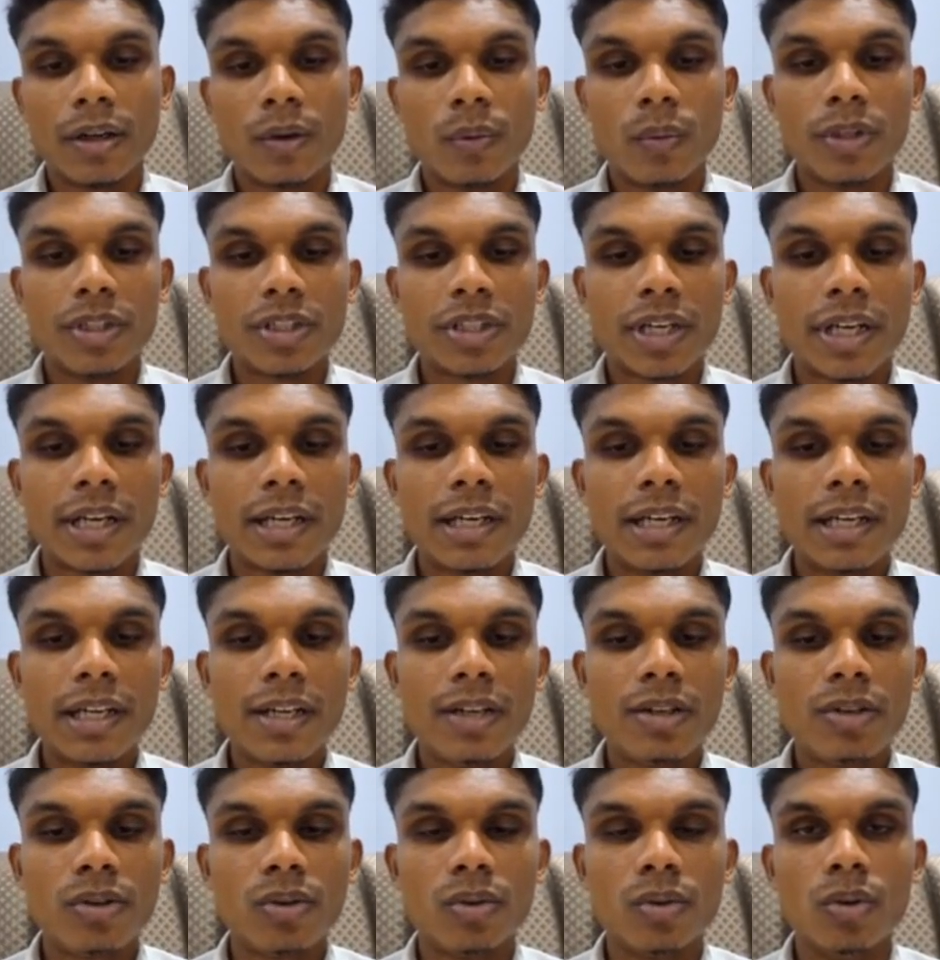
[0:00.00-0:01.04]
which can
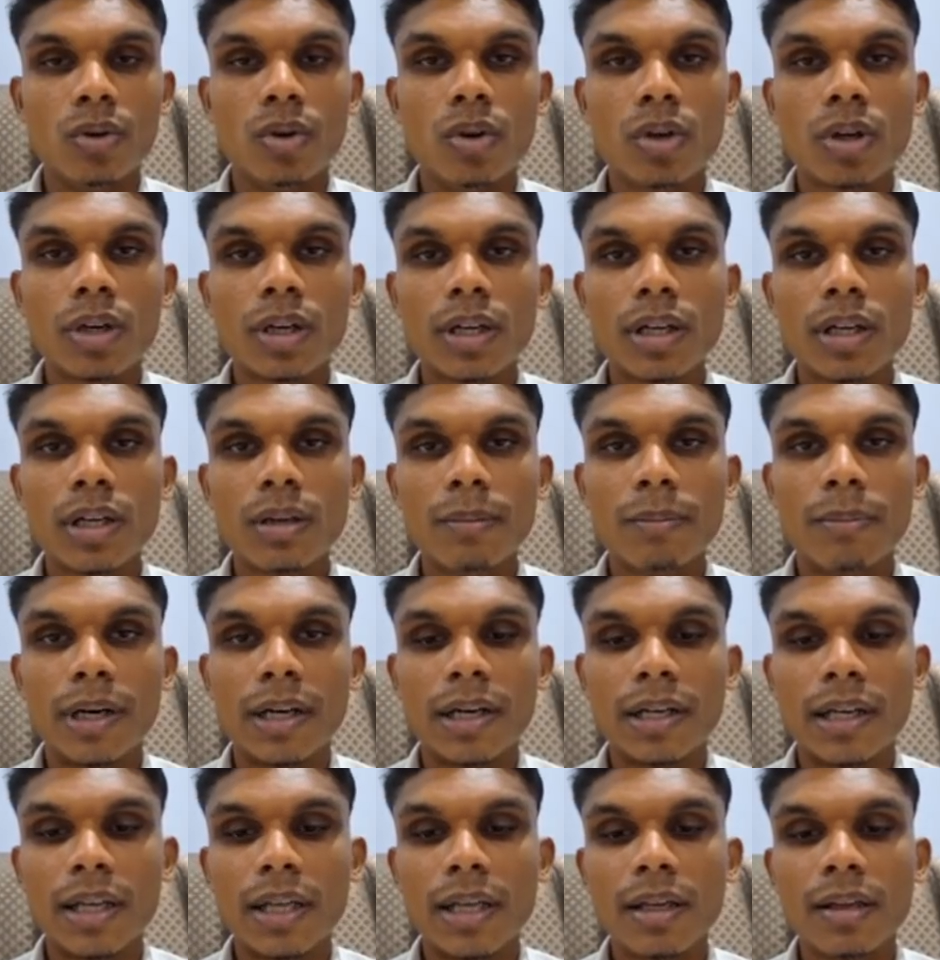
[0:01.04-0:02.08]
lead to local
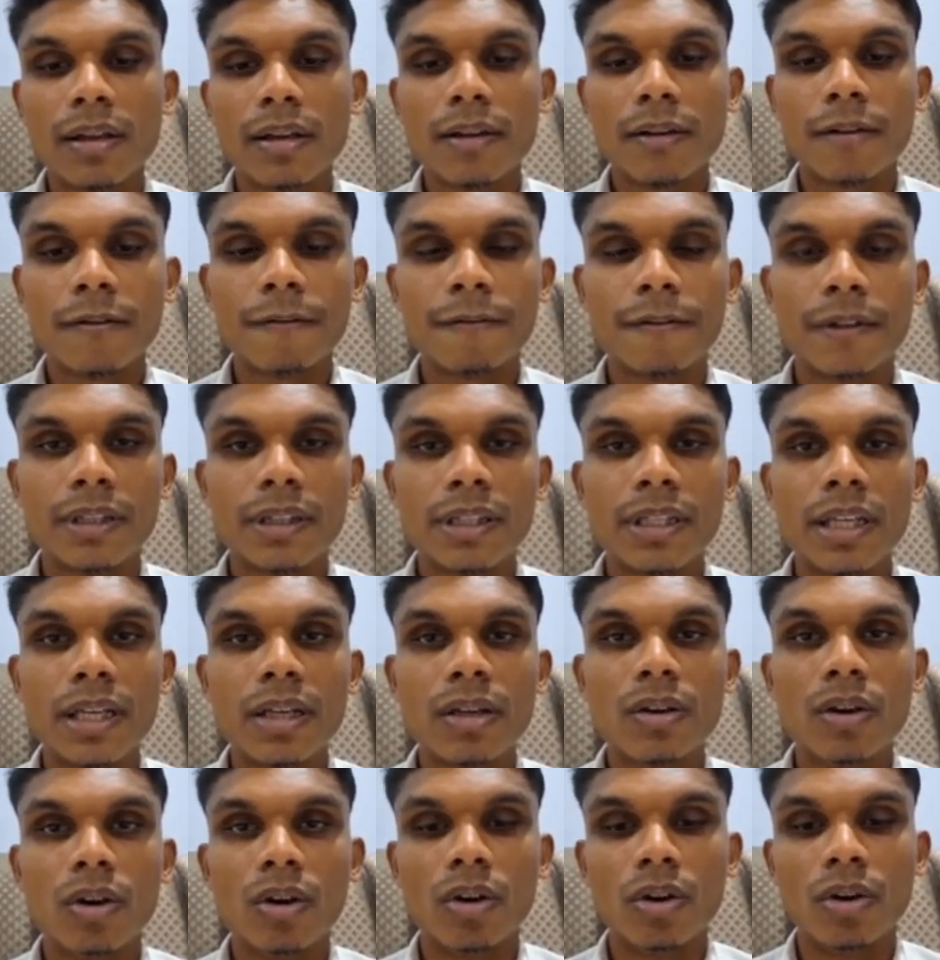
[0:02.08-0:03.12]
buckling,
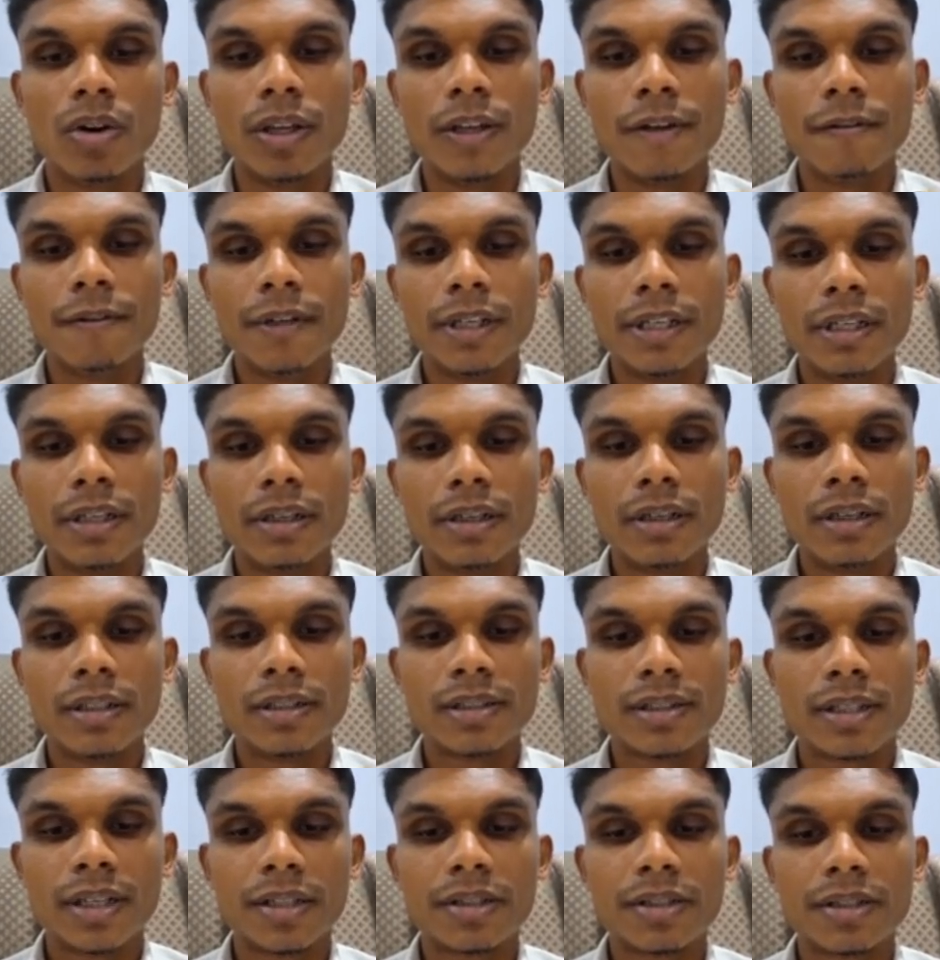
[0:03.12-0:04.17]
fatigue, or even
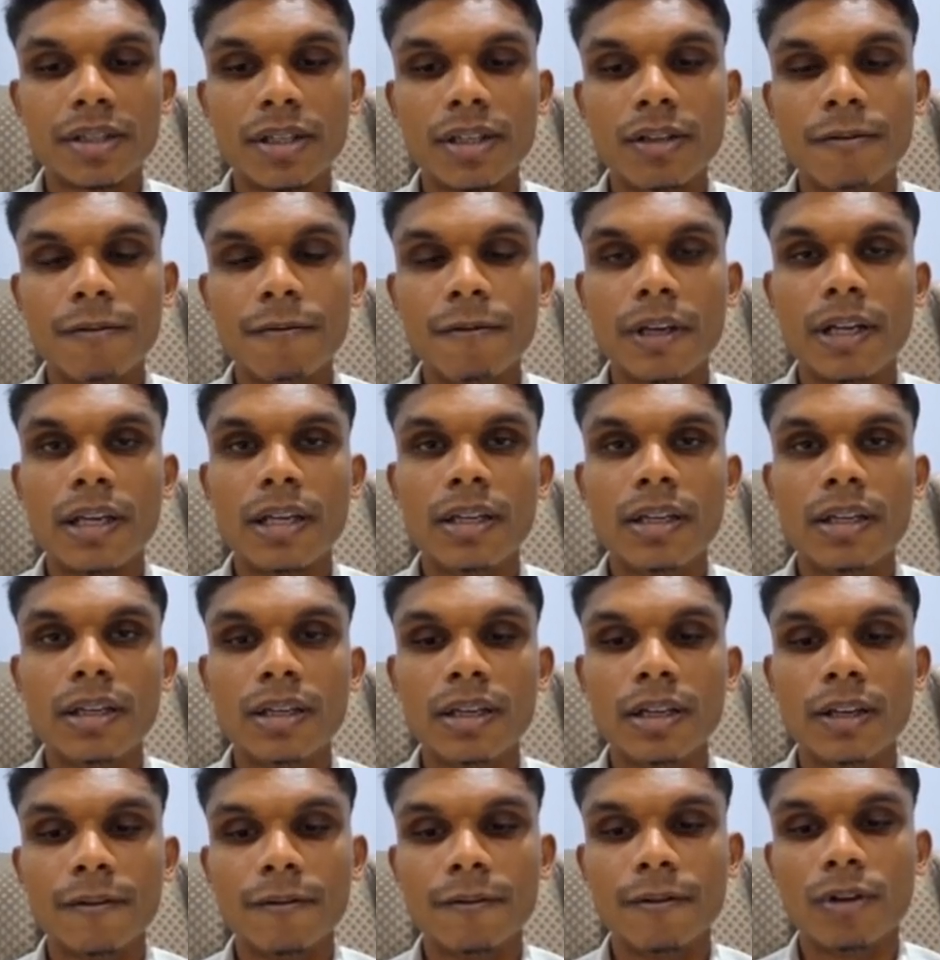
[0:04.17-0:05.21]
structural failure
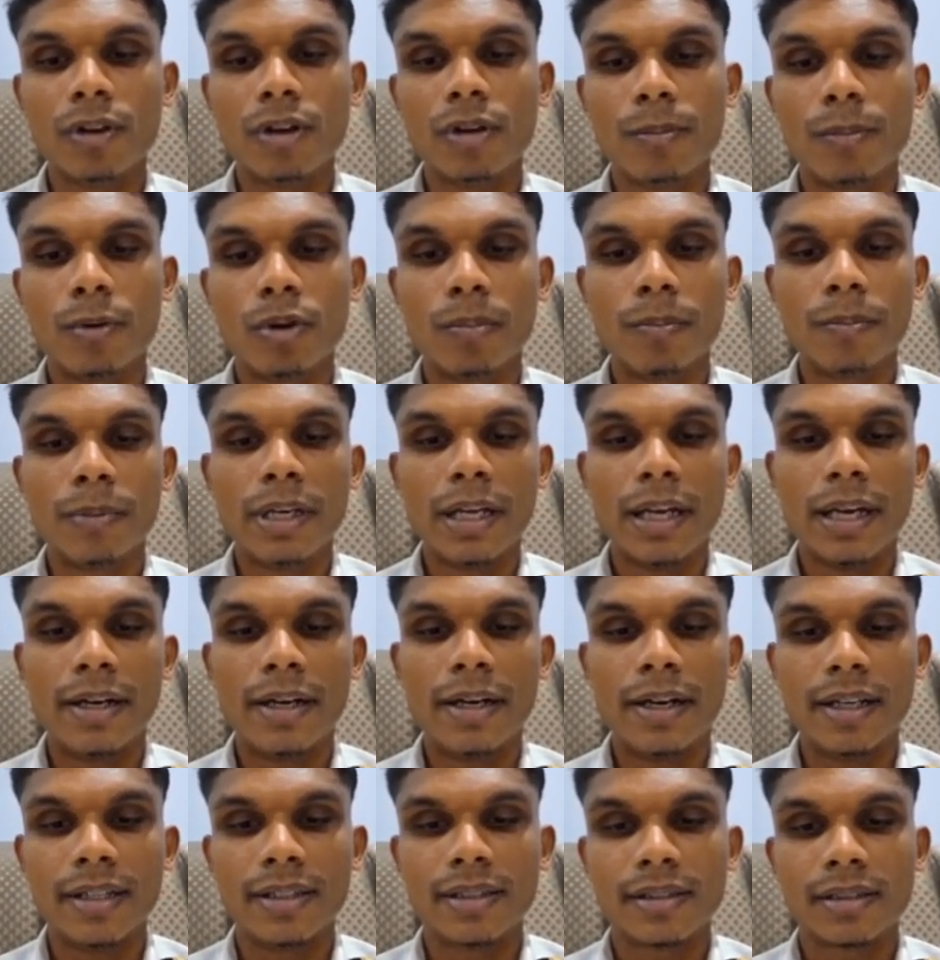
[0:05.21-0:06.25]
if not properly
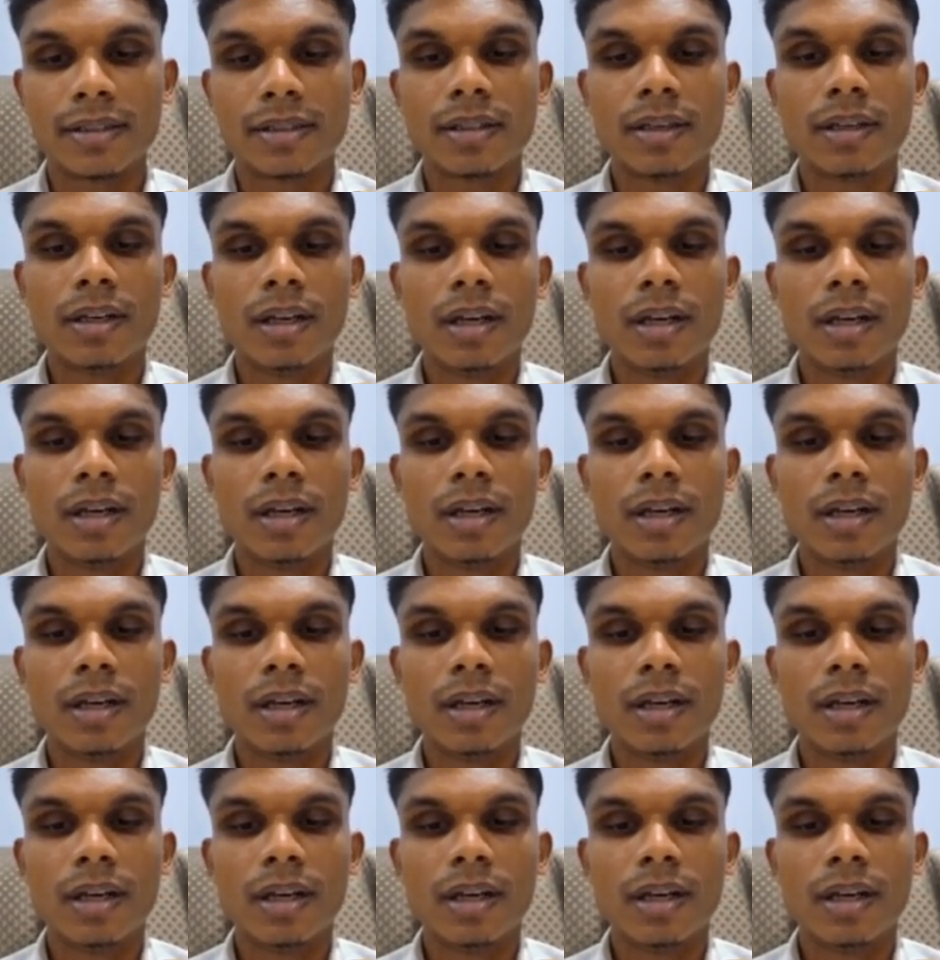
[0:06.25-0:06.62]
addressed.